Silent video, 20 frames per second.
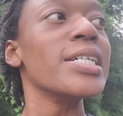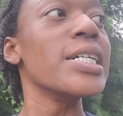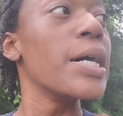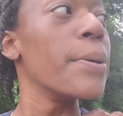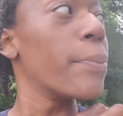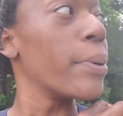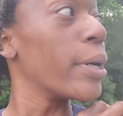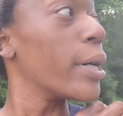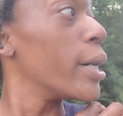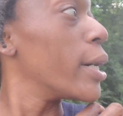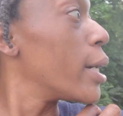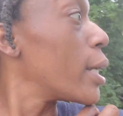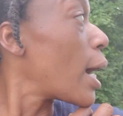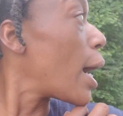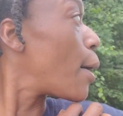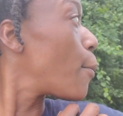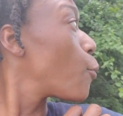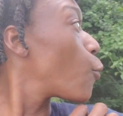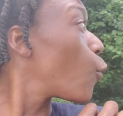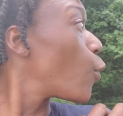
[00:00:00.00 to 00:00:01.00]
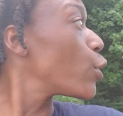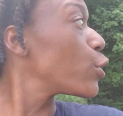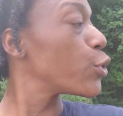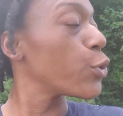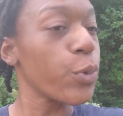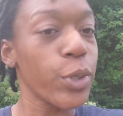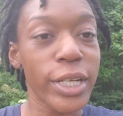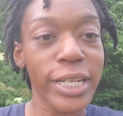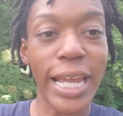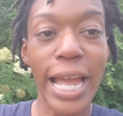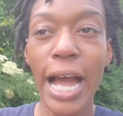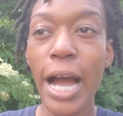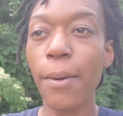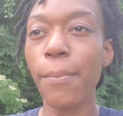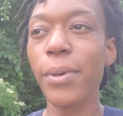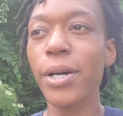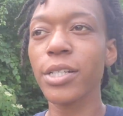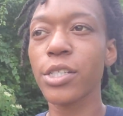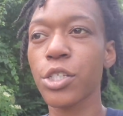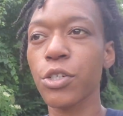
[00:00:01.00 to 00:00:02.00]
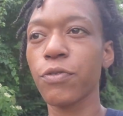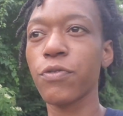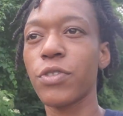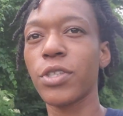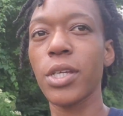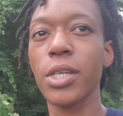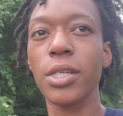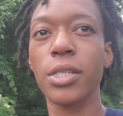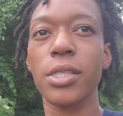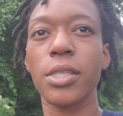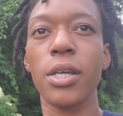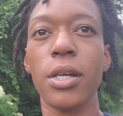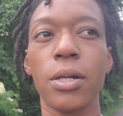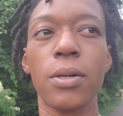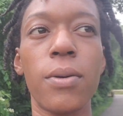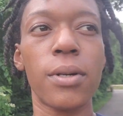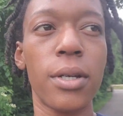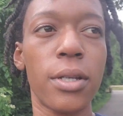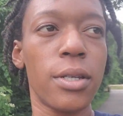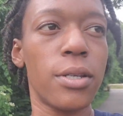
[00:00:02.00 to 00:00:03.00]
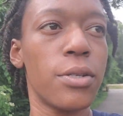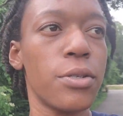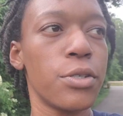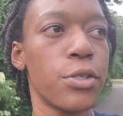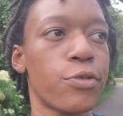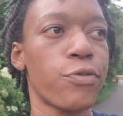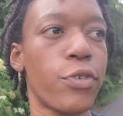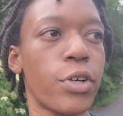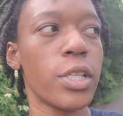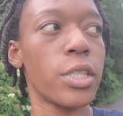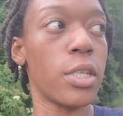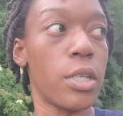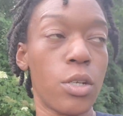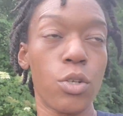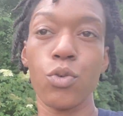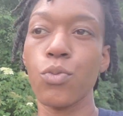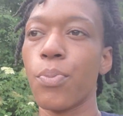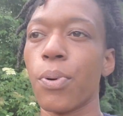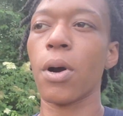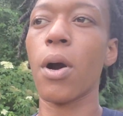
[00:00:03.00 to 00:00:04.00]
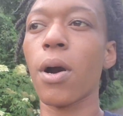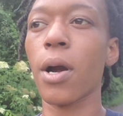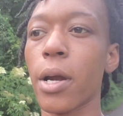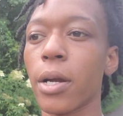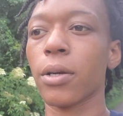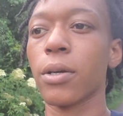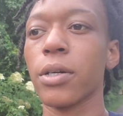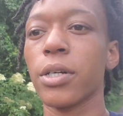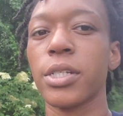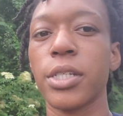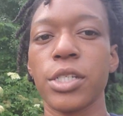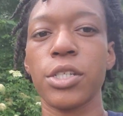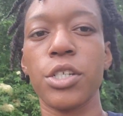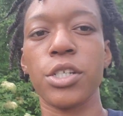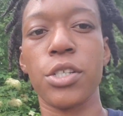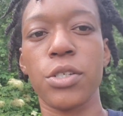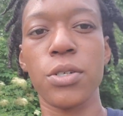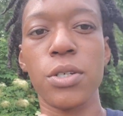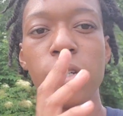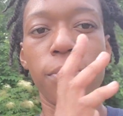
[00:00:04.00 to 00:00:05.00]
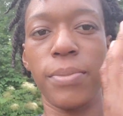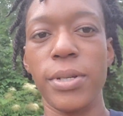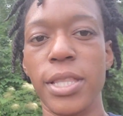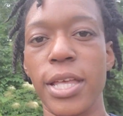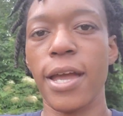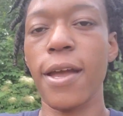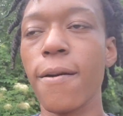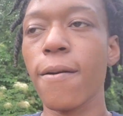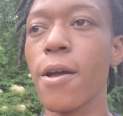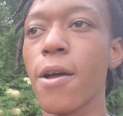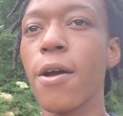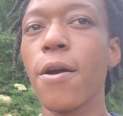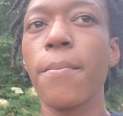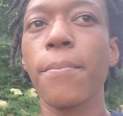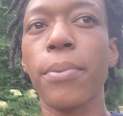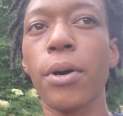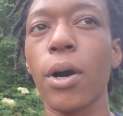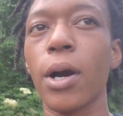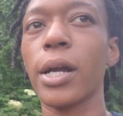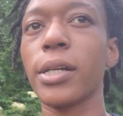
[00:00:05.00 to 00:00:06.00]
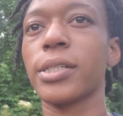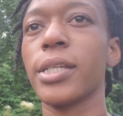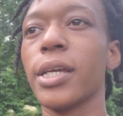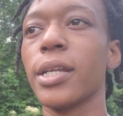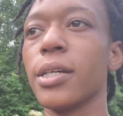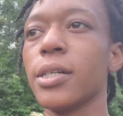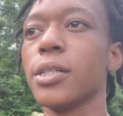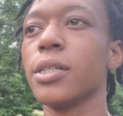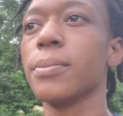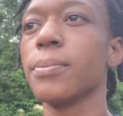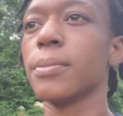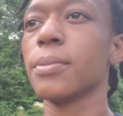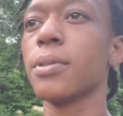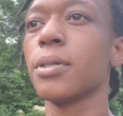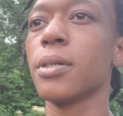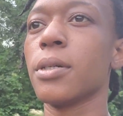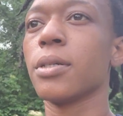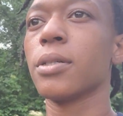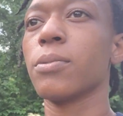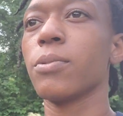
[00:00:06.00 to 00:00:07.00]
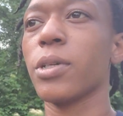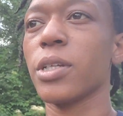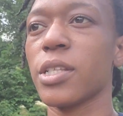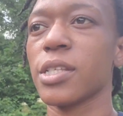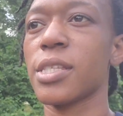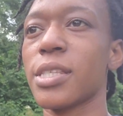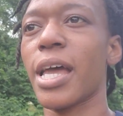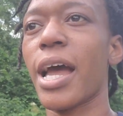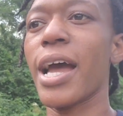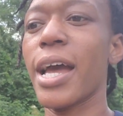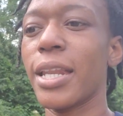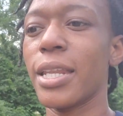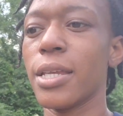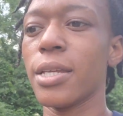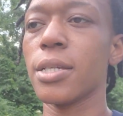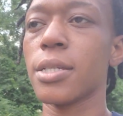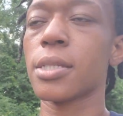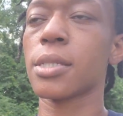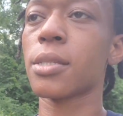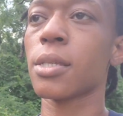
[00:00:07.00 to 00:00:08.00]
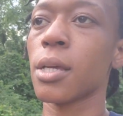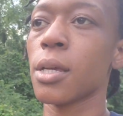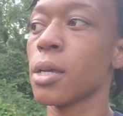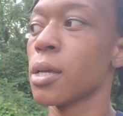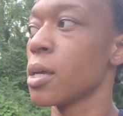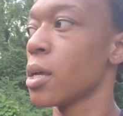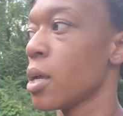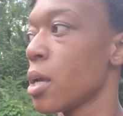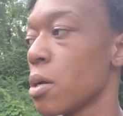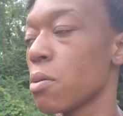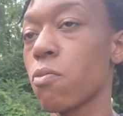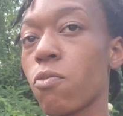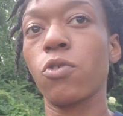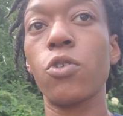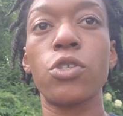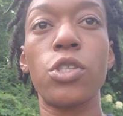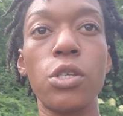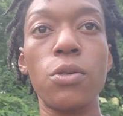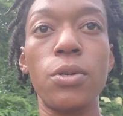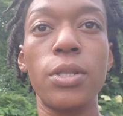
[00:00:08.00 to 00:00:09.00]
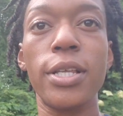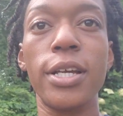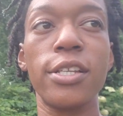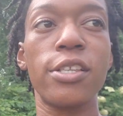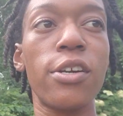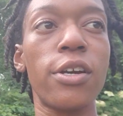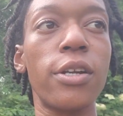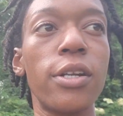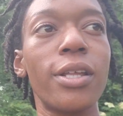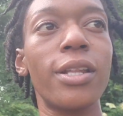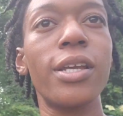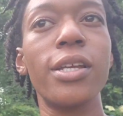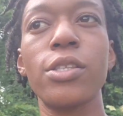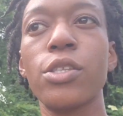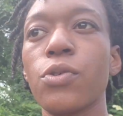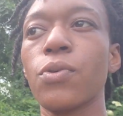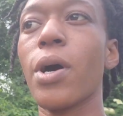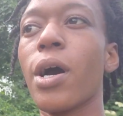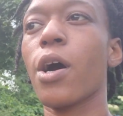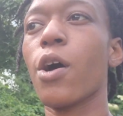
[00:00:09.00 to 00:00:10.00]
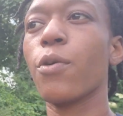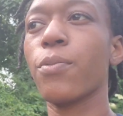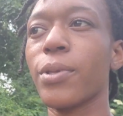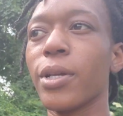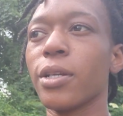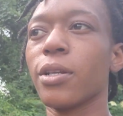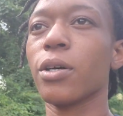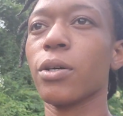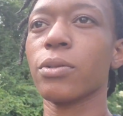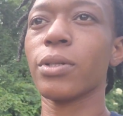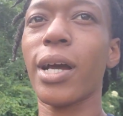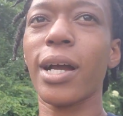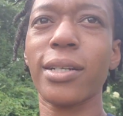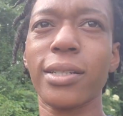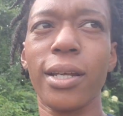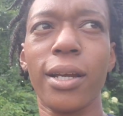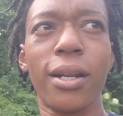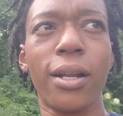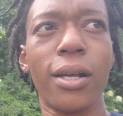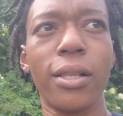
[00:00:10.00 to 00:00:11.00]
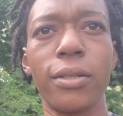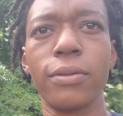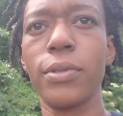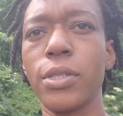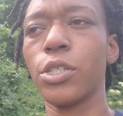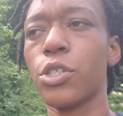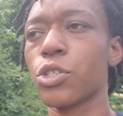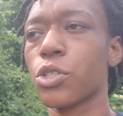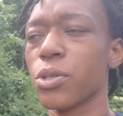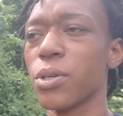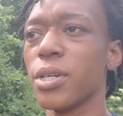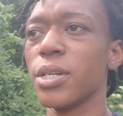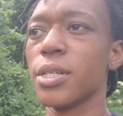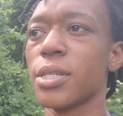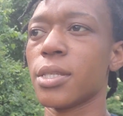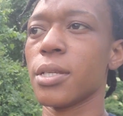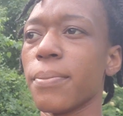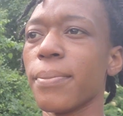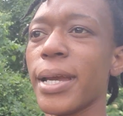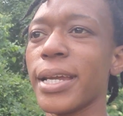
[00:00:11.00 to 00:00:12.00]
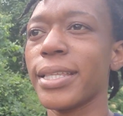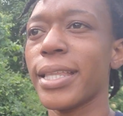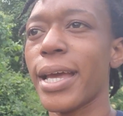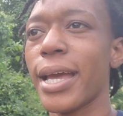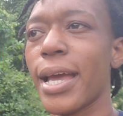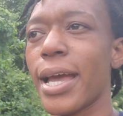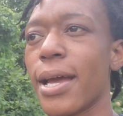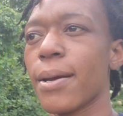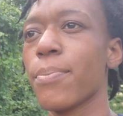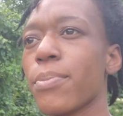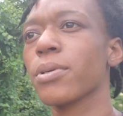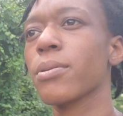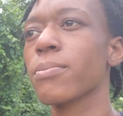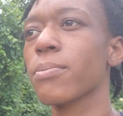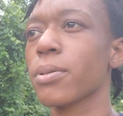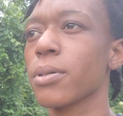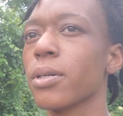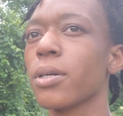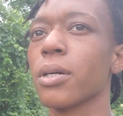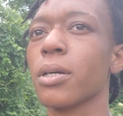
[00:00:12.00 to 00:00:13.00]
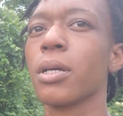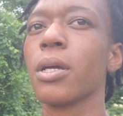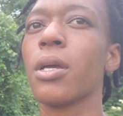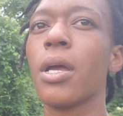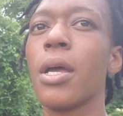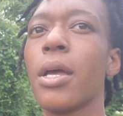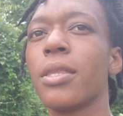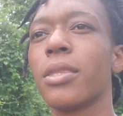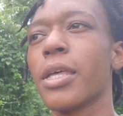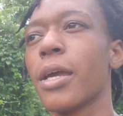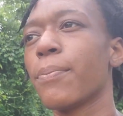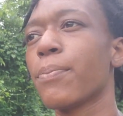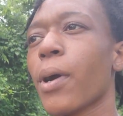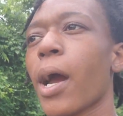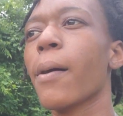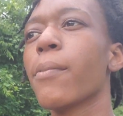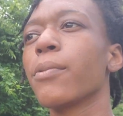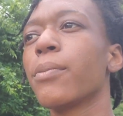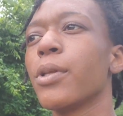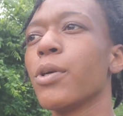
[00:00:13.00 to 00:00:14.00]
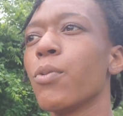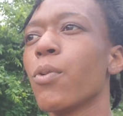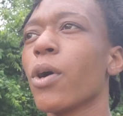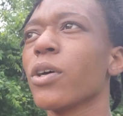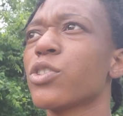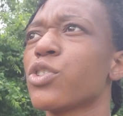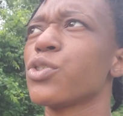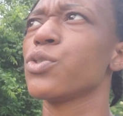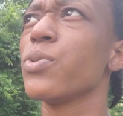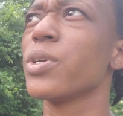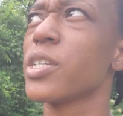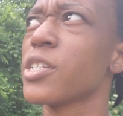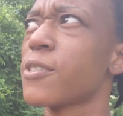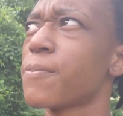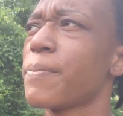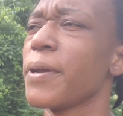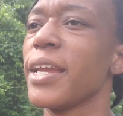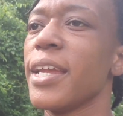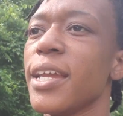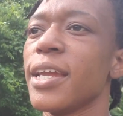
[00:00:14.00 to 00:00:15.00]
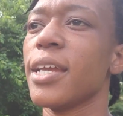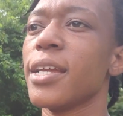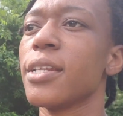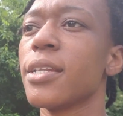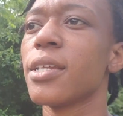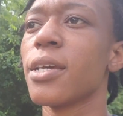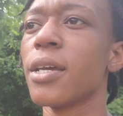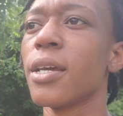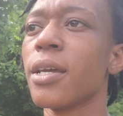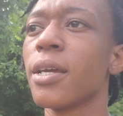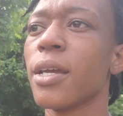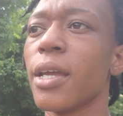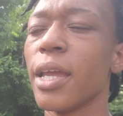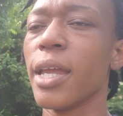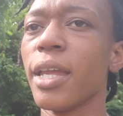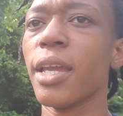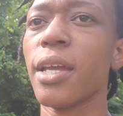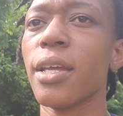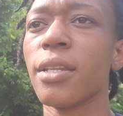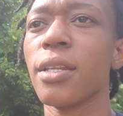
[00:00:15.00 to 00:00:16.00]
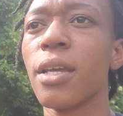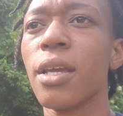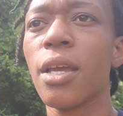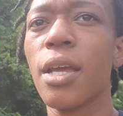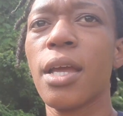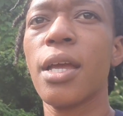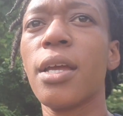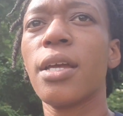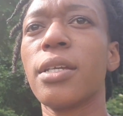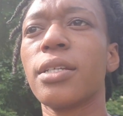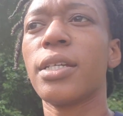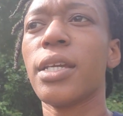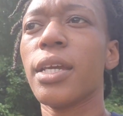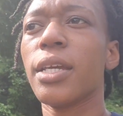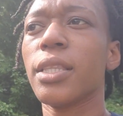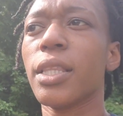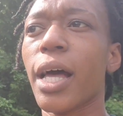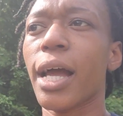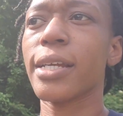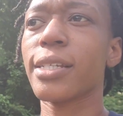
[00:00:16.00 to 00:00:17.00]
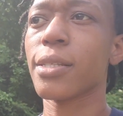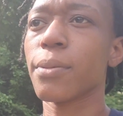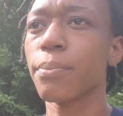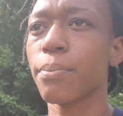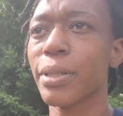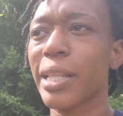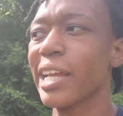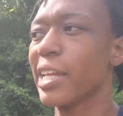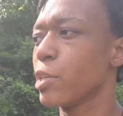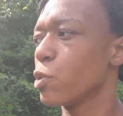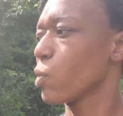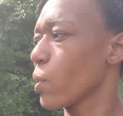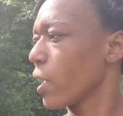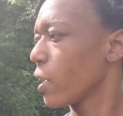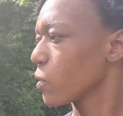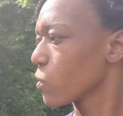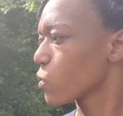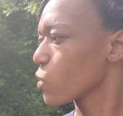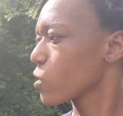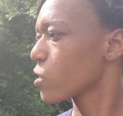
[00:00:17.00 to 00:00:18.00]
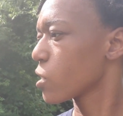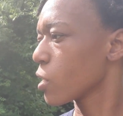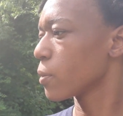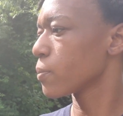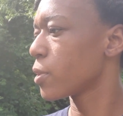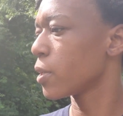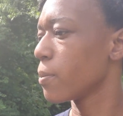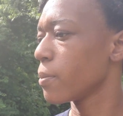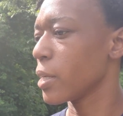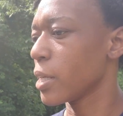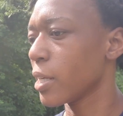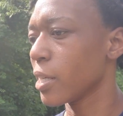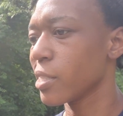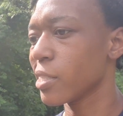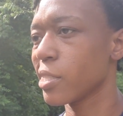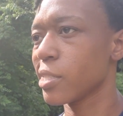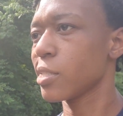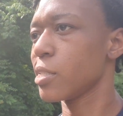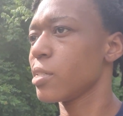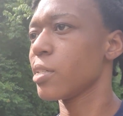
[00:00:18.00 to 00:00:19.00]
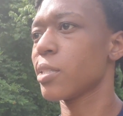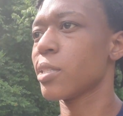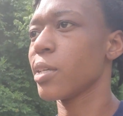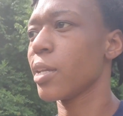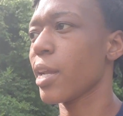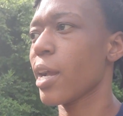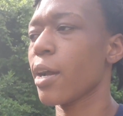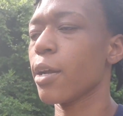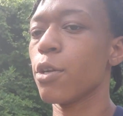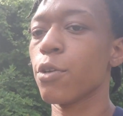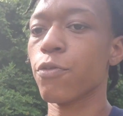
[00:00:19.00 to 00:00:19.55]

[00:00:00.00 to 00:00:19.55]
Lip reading: But I'm wondering how much of this they're going to use for the new park, or is it just going to be that part that where the sign is? We'll see what they turn it into. I hope they don't knock down all of these trees to make that happen, but they probably want to expand and get like some playgrounds or something, because there's nothing out here